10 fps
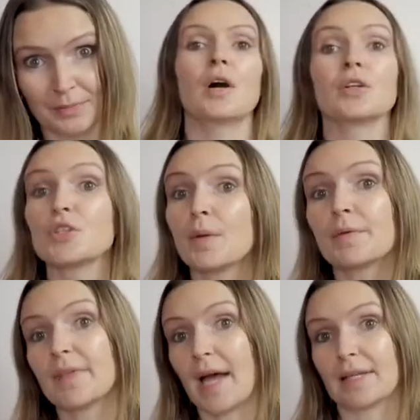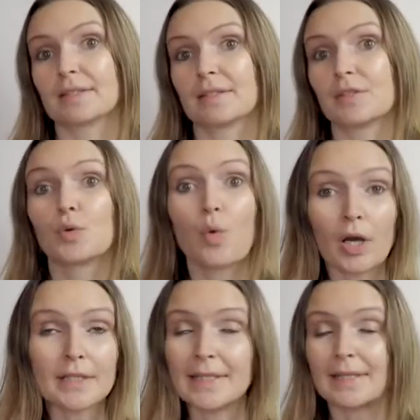On top of that, the
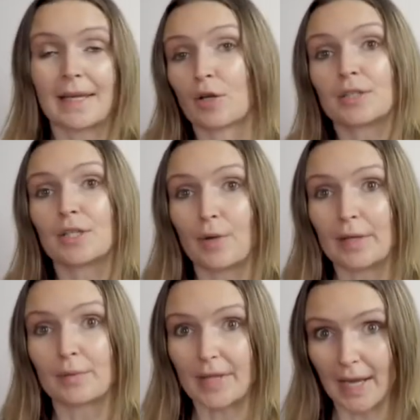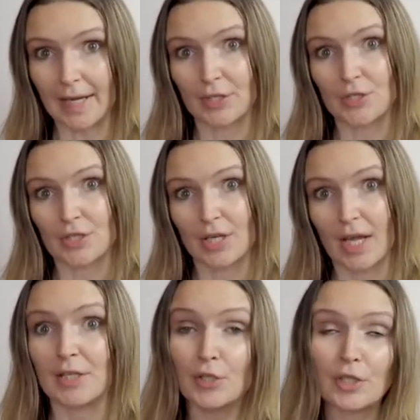quality cannot degrade with age,
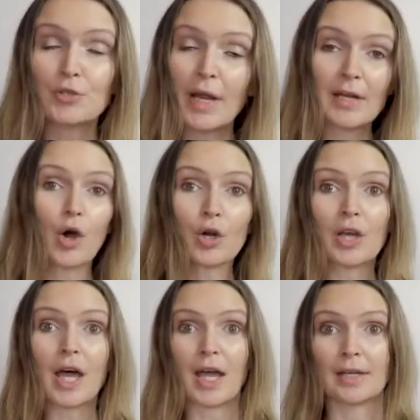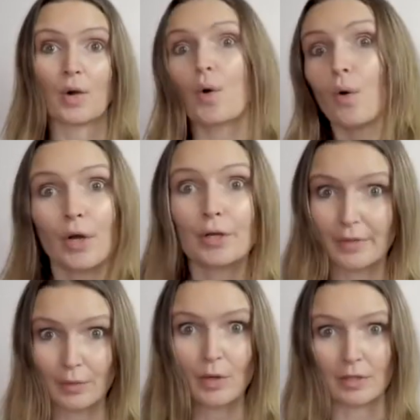and you can trade online all
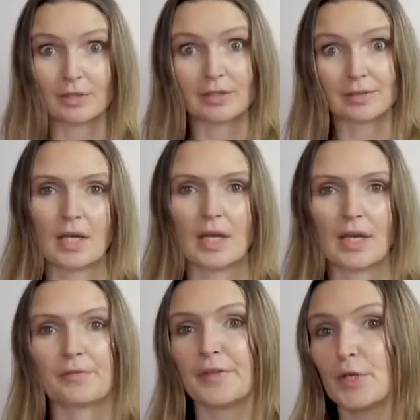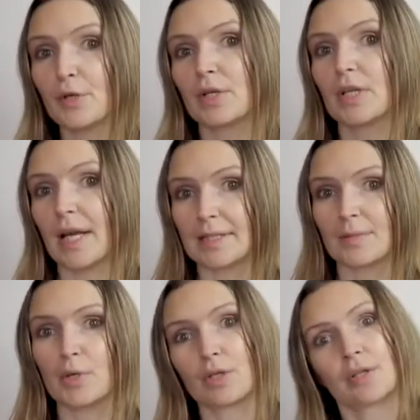over the world. A few
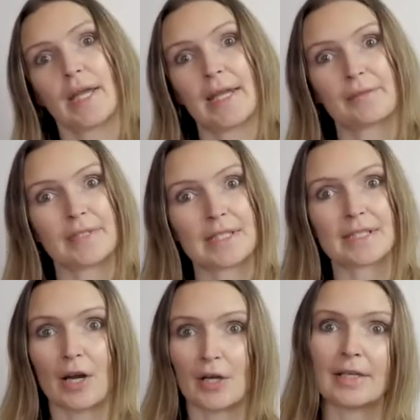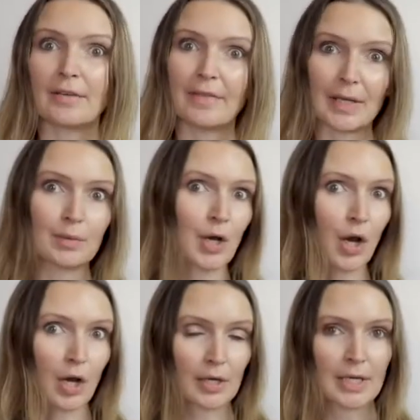collectible NFTs currently available
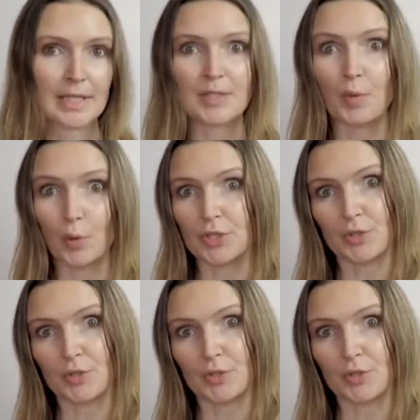are sports